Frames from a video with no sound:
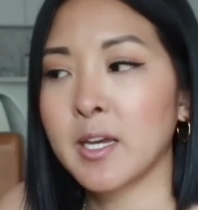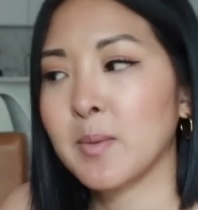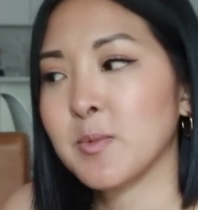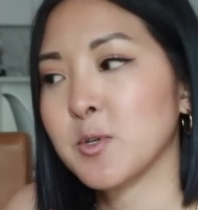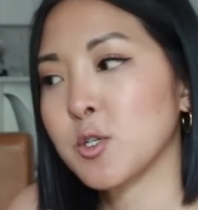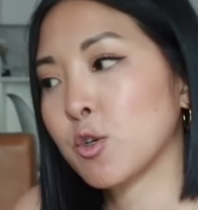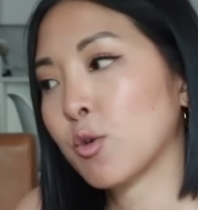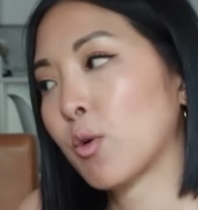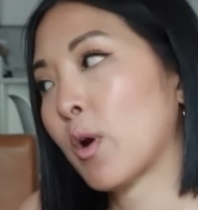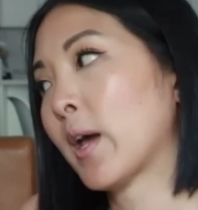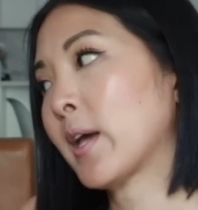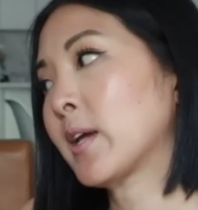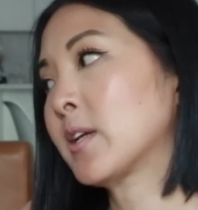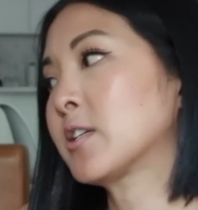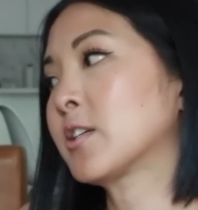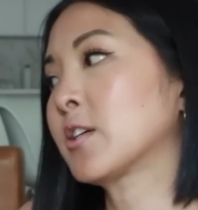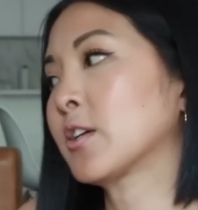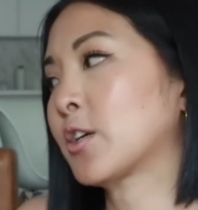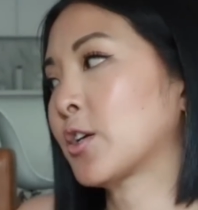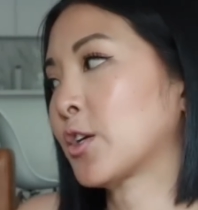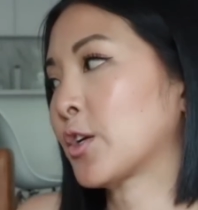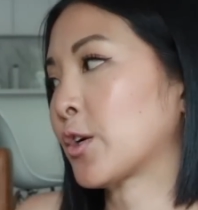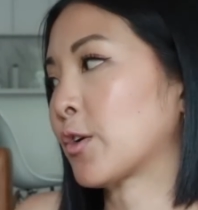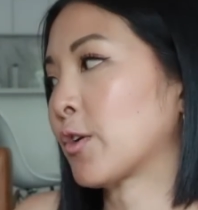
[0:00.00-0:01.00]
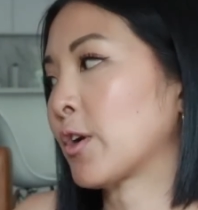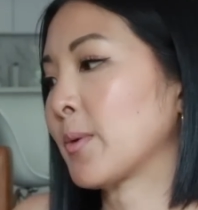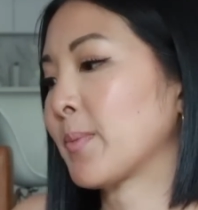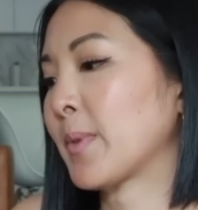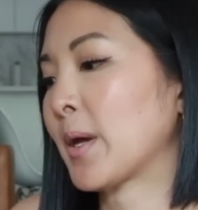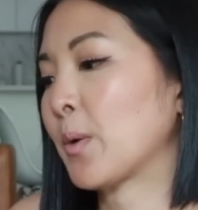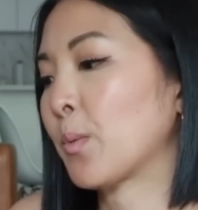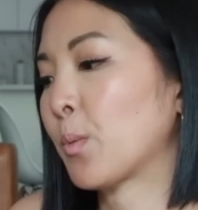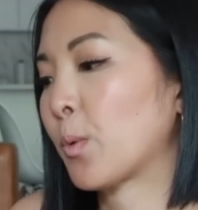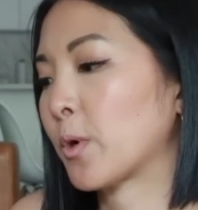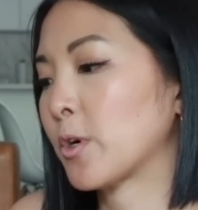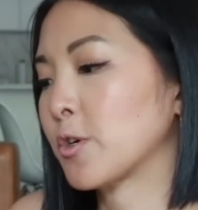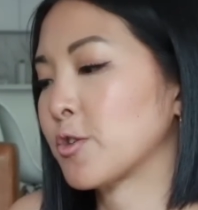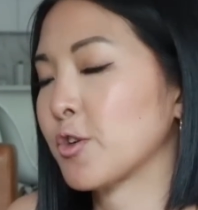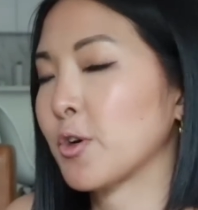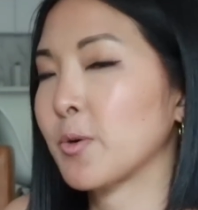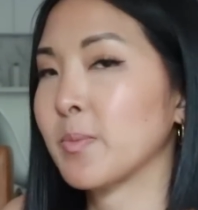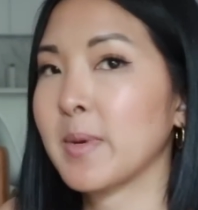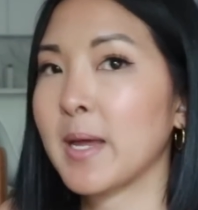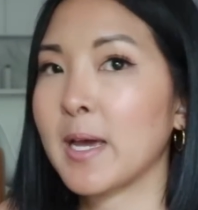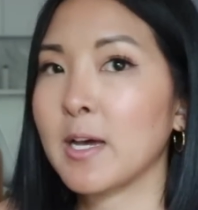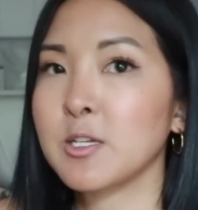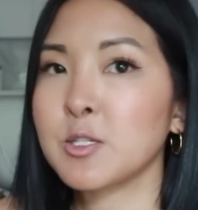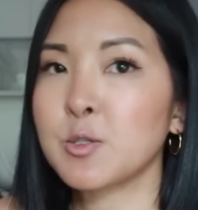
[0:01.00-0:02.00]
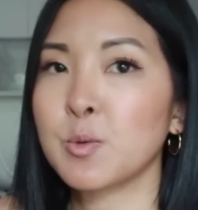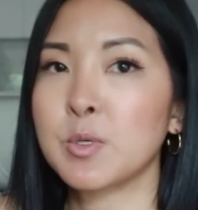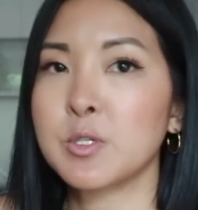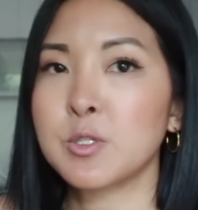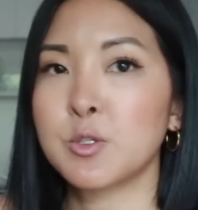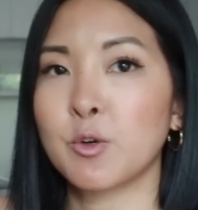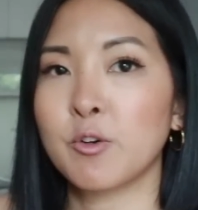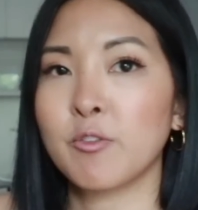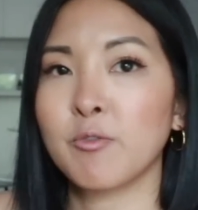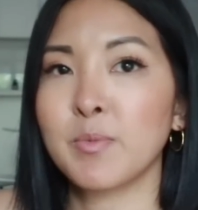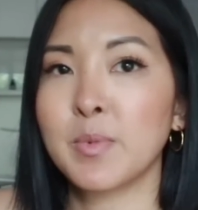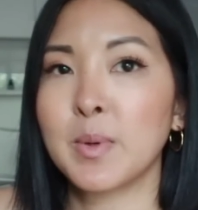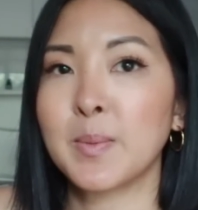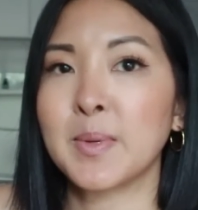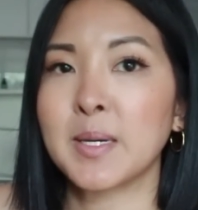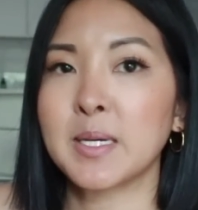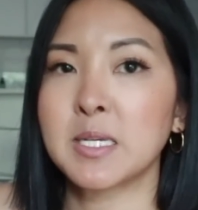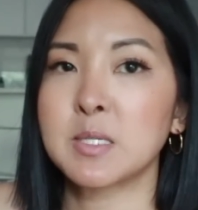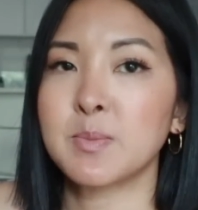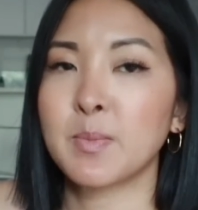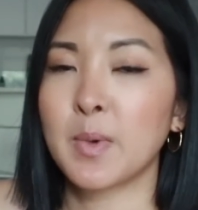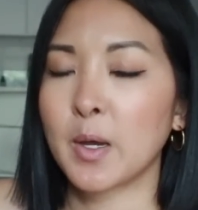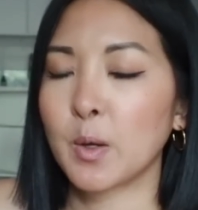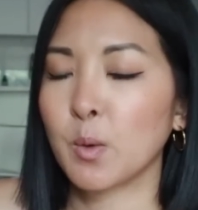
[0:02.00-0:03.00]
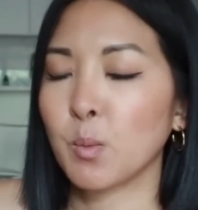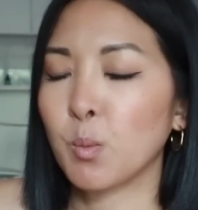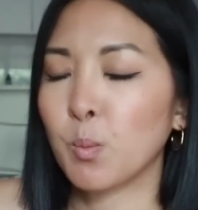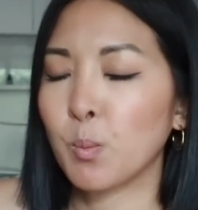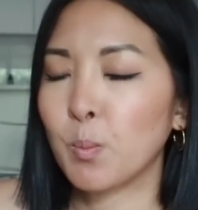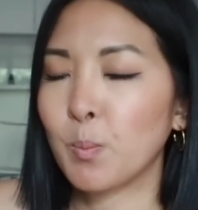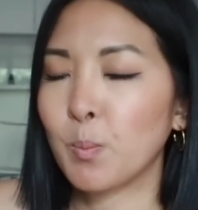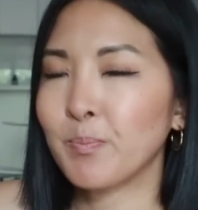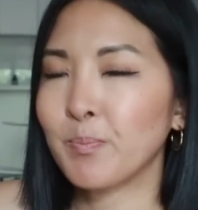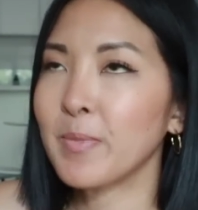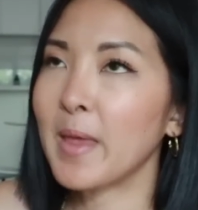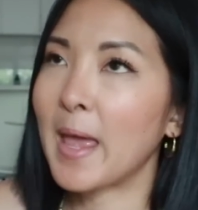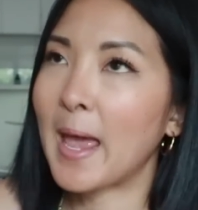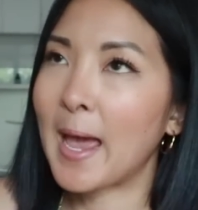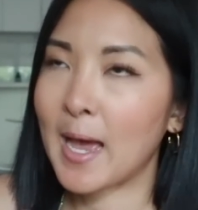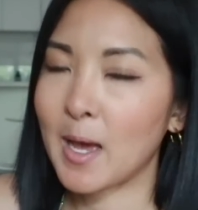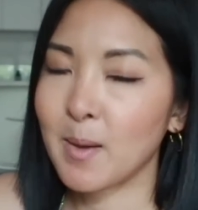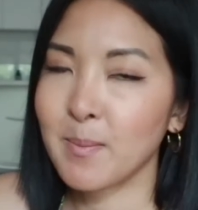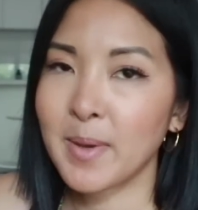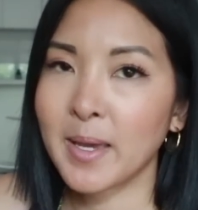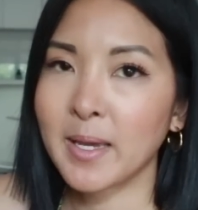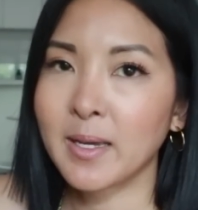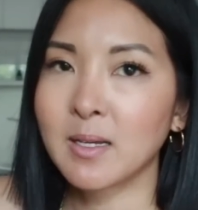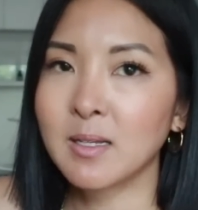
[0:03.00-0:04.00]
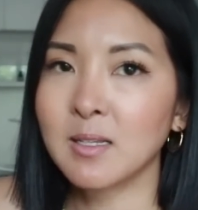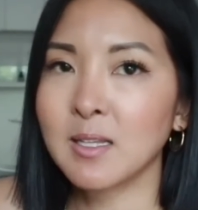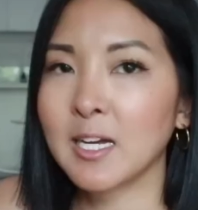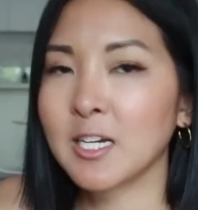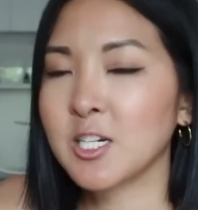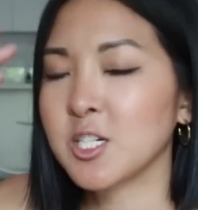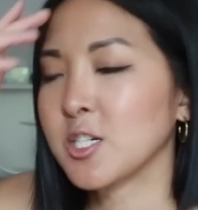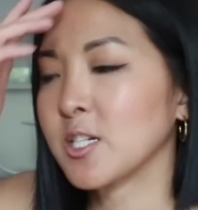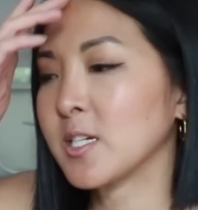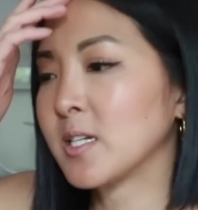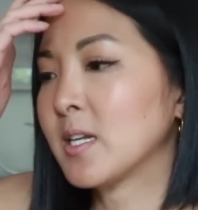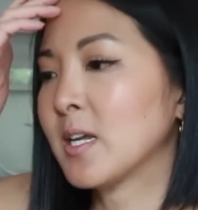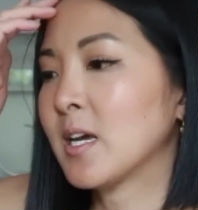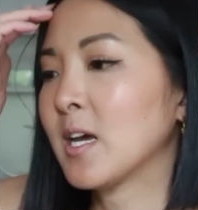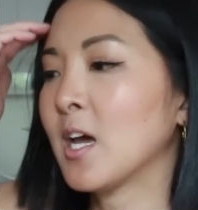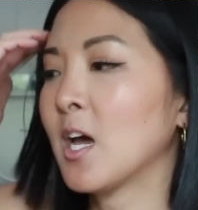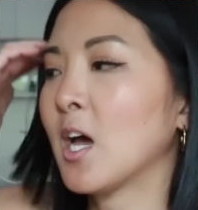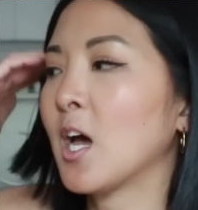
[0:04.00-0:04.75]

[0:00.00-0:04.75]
I'm trying to curate my wardrobe now so it sort of mimics my handbag collection.